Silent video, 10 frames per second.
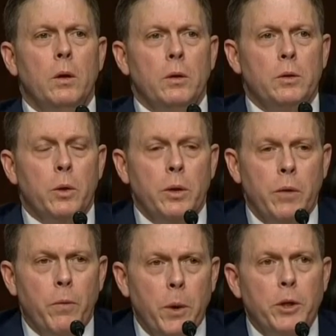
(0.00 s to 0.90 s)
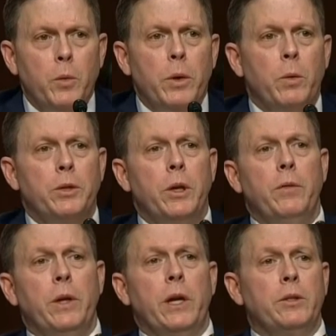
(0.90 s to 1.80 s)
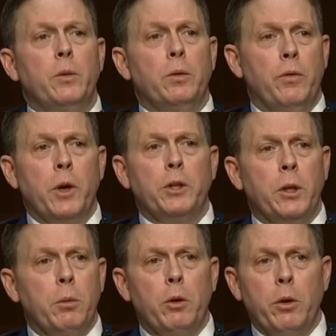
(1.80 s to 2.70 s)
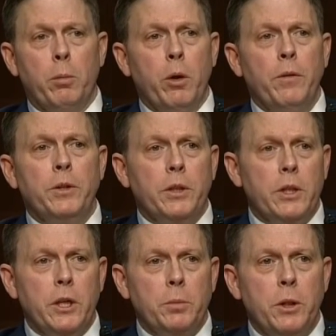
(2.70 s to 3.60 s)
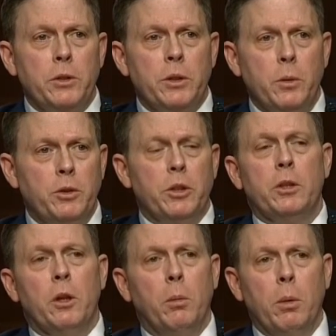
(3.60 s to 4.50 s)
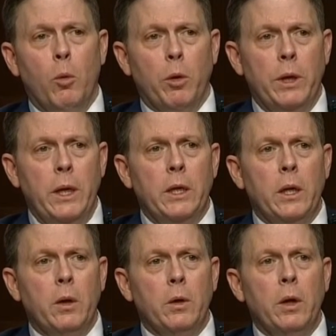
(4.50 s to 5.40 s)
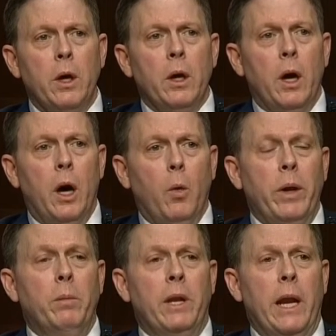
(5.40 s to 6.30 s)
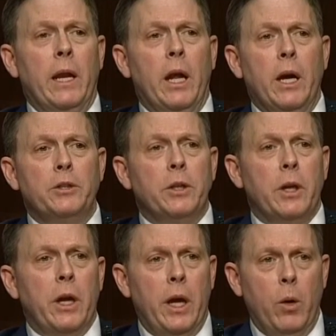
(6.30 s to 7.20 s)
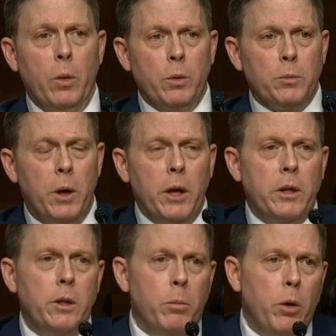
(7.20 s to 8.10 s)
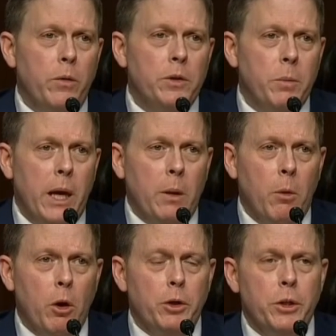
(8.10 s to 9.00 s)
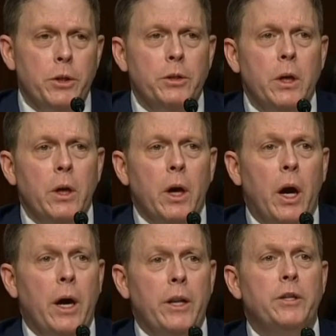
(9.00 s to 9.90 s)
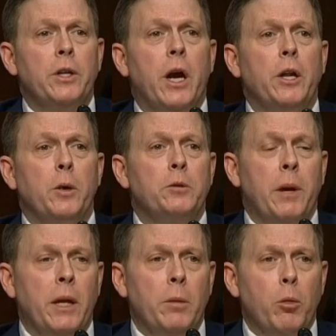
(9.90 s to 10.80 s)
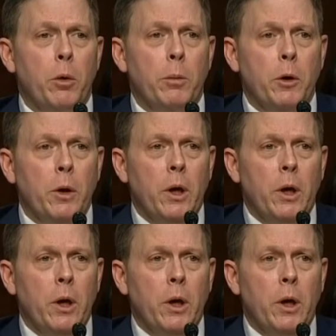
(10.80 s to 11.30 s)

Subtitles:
So the information we received, yes, it was very similar to the previous assessments. It was just a little bit more detailed. We had been analyzing kind of how we responded to the previous MAGA marches and decided to expand the perimeter.